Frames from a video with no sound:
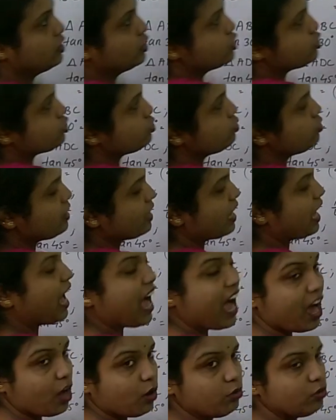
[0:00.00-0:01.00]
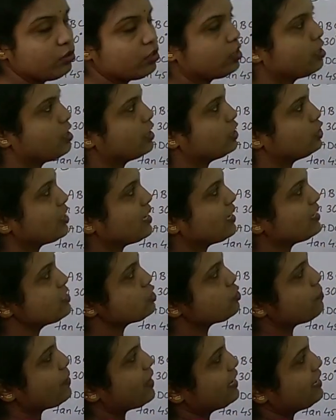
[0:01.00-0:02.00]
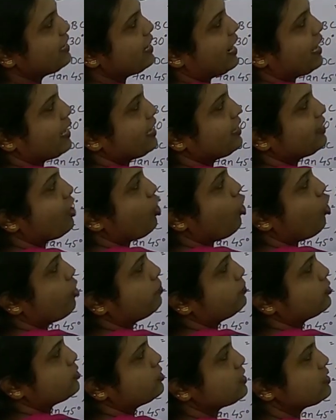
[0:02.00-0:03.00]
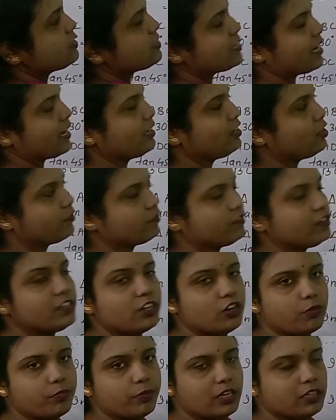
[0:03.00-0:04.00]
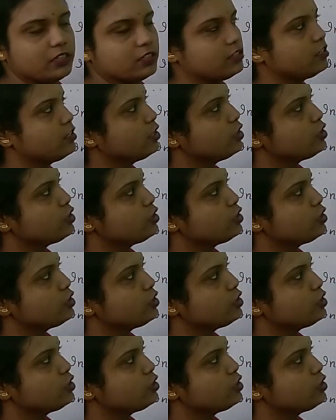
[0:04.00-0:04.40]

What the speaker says: So how? Just by taking the opposite sign of the denominator.